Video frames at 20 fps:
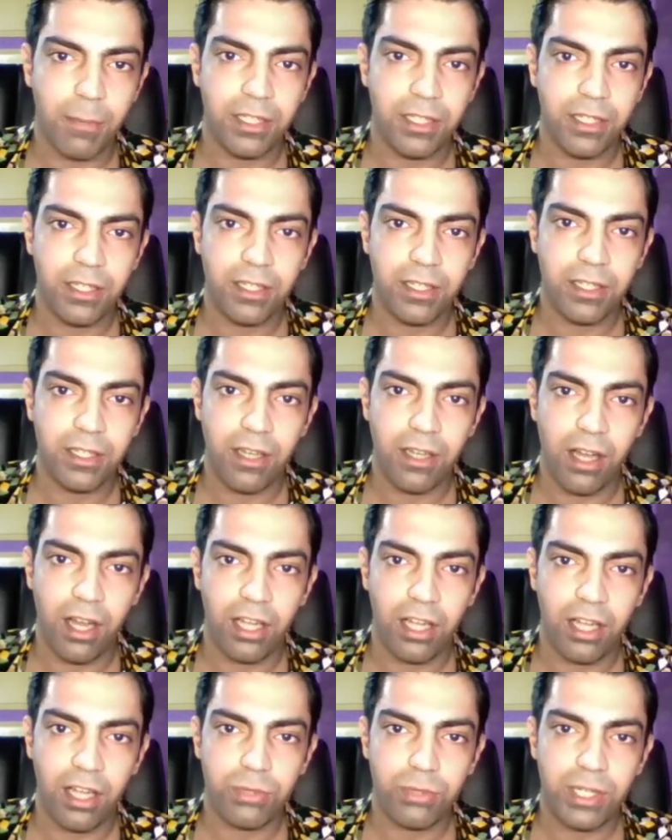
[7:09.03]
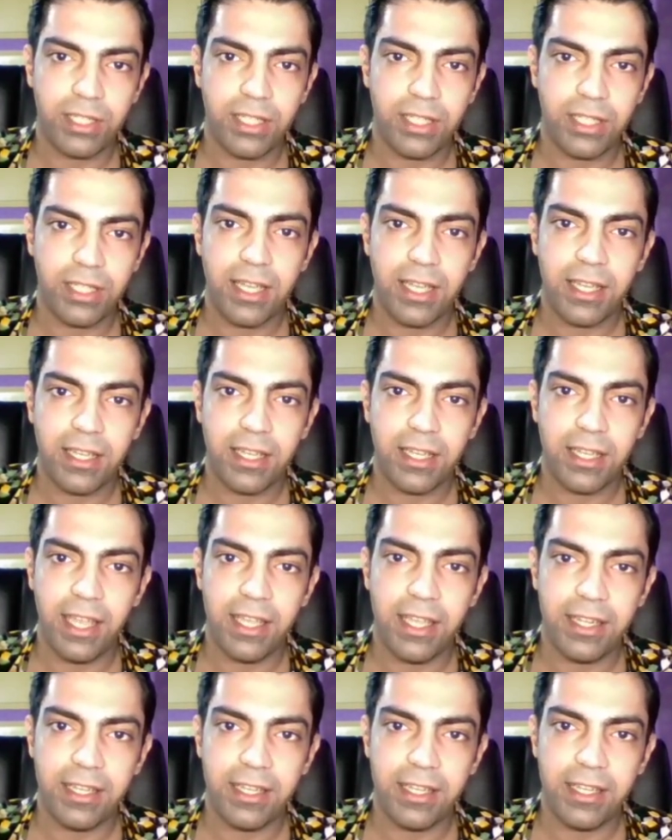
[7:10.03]
I mean, one hundred
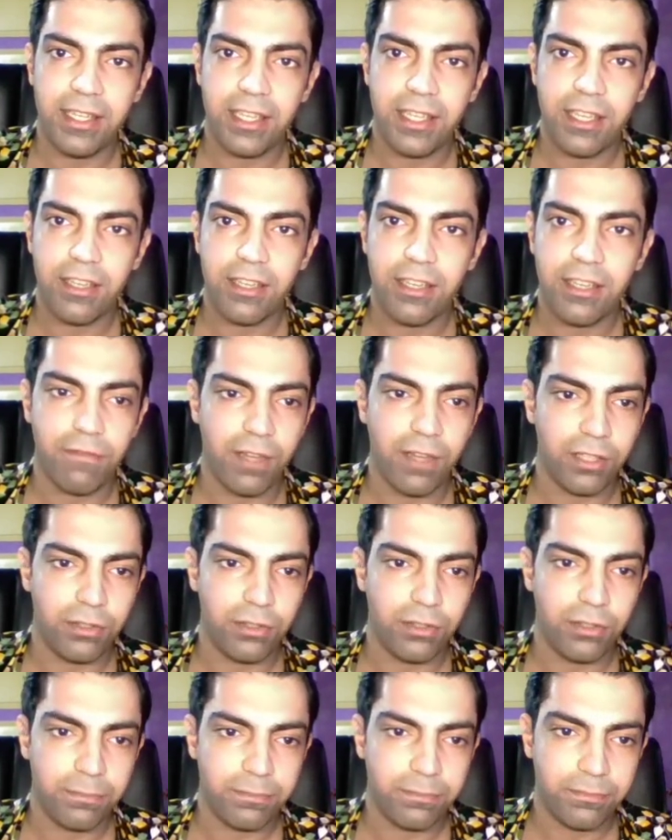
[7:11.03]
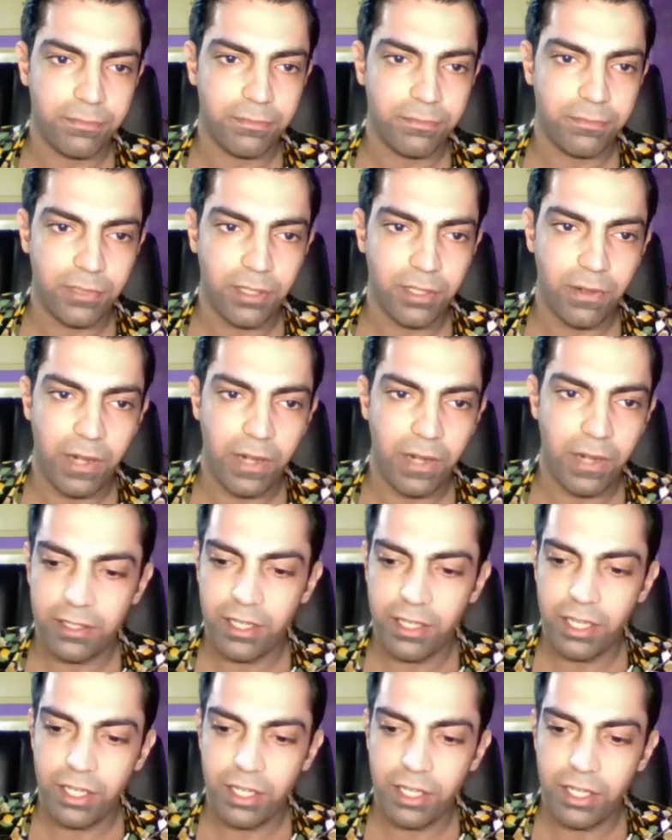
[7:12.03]
eighty Fantom. All
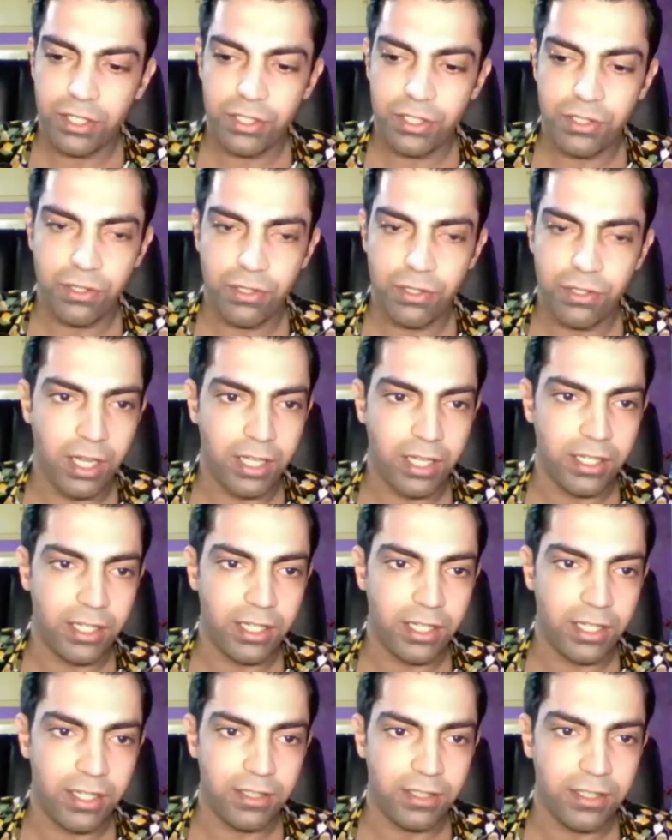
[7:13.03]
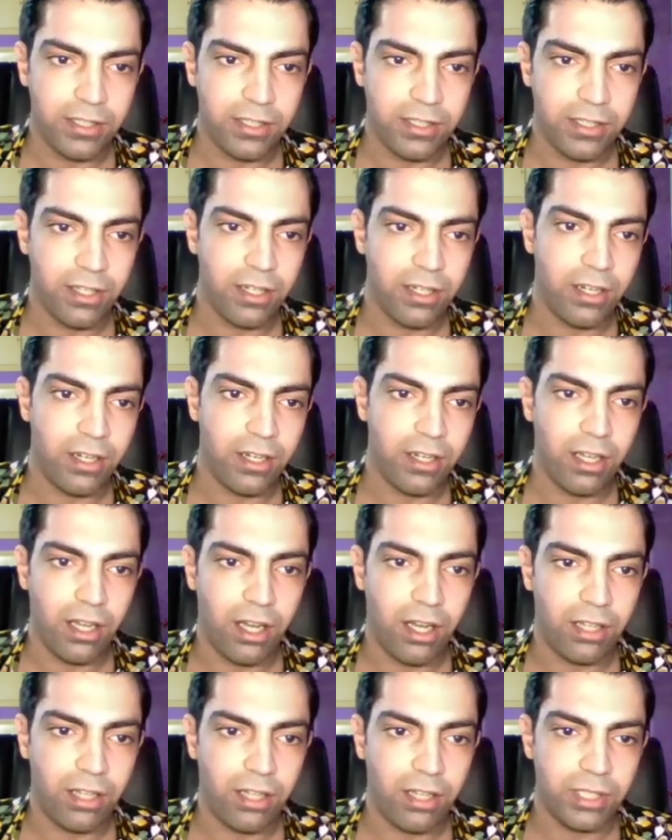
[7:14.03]
right. So I enter one
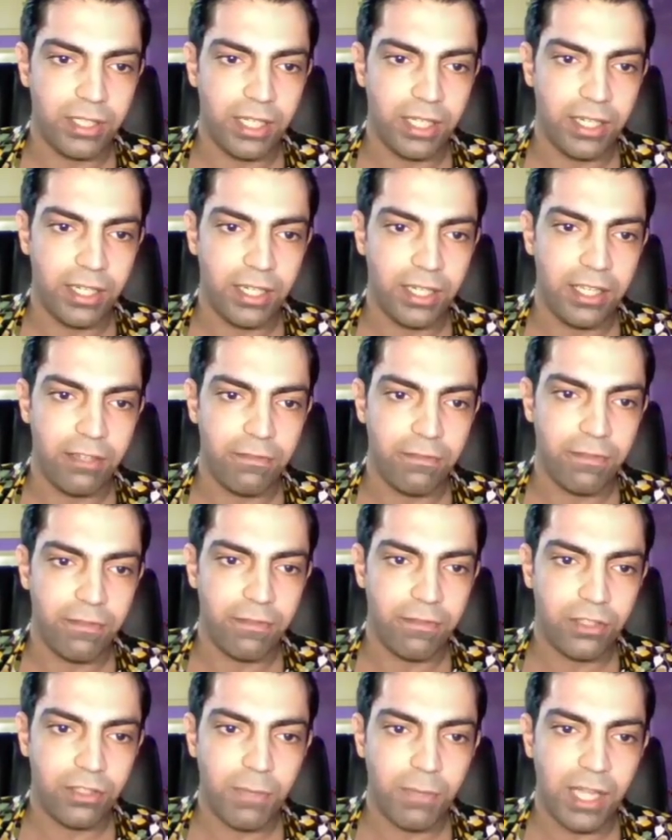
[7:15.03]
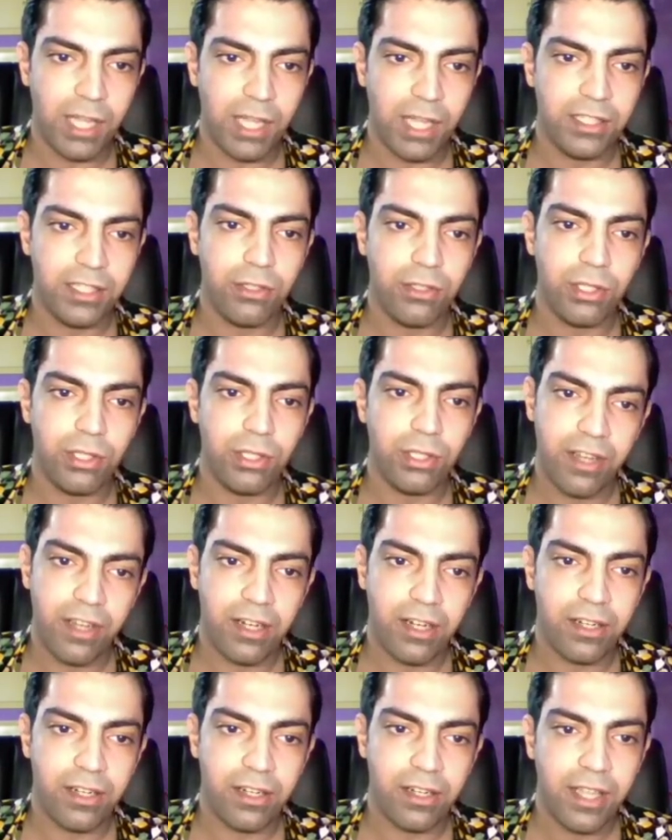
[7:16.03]
hundred eighty Fantom, and in
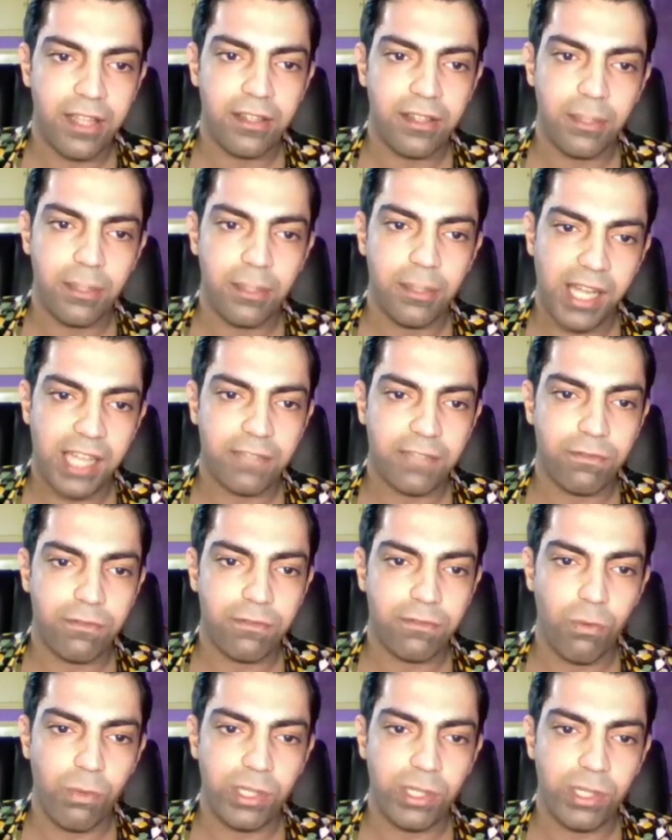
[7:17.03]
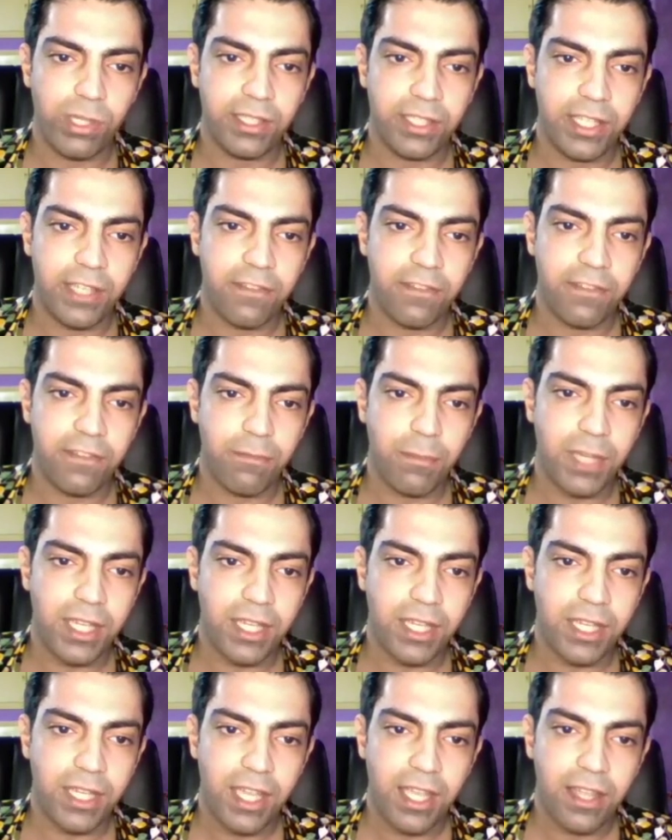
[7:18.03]
return, the platform will give
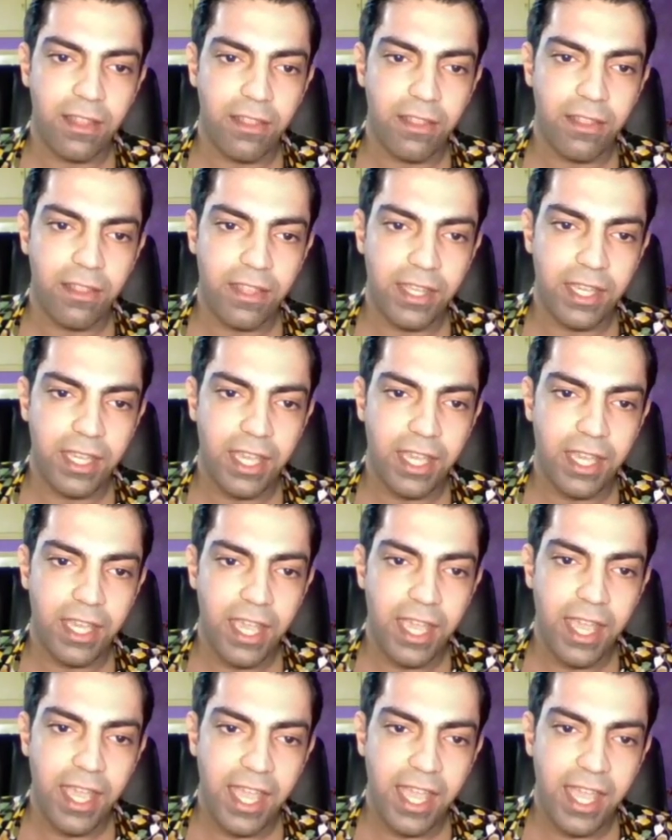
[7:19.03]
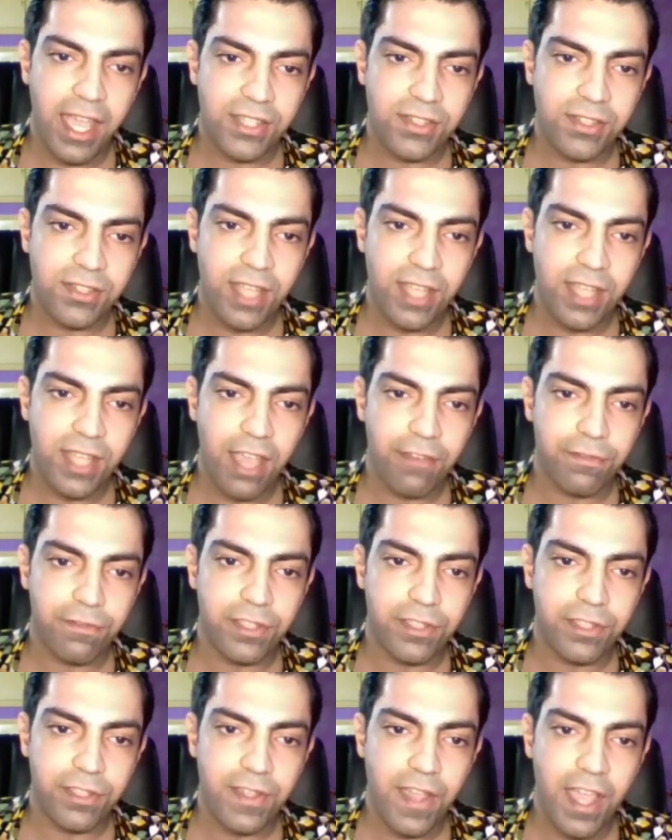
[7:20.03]
me the S
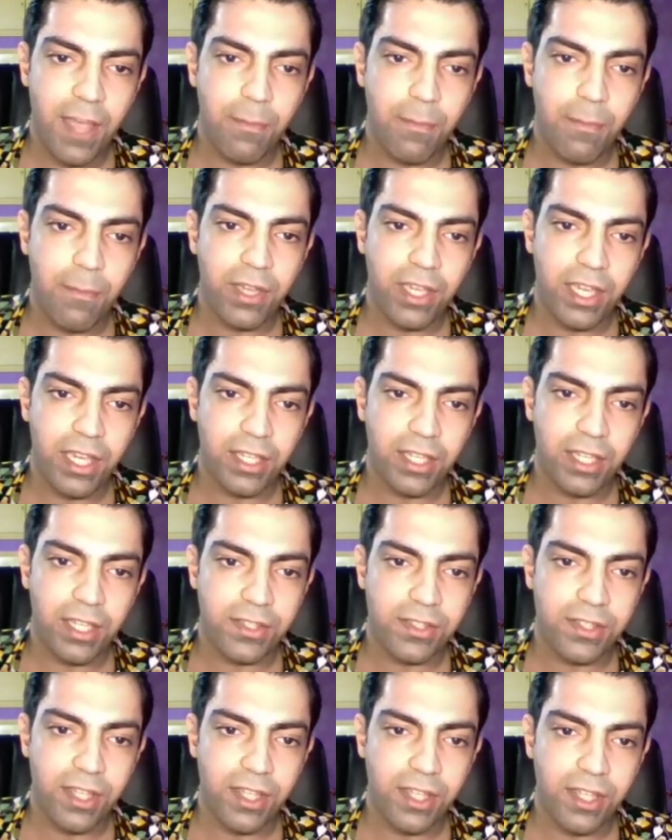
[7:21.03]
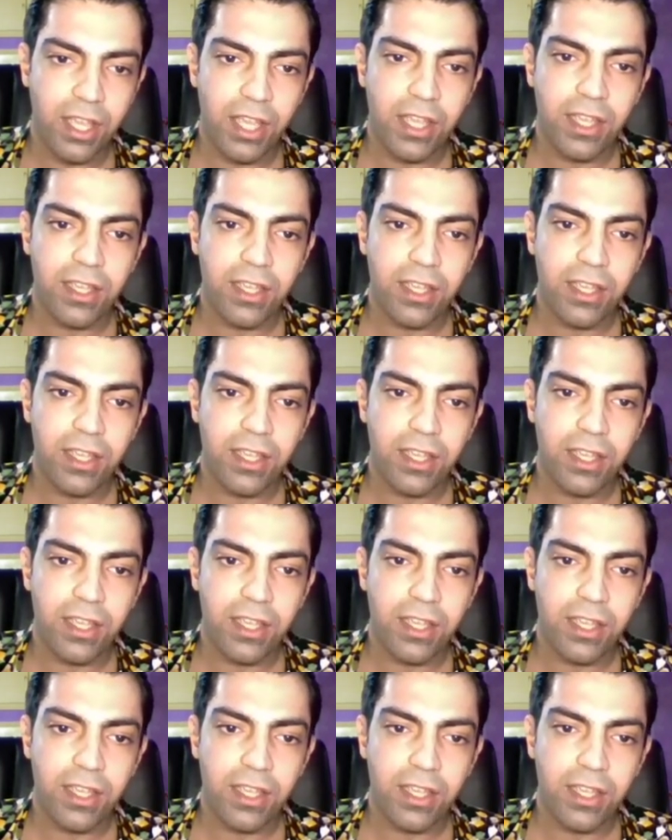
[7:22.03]
F T M X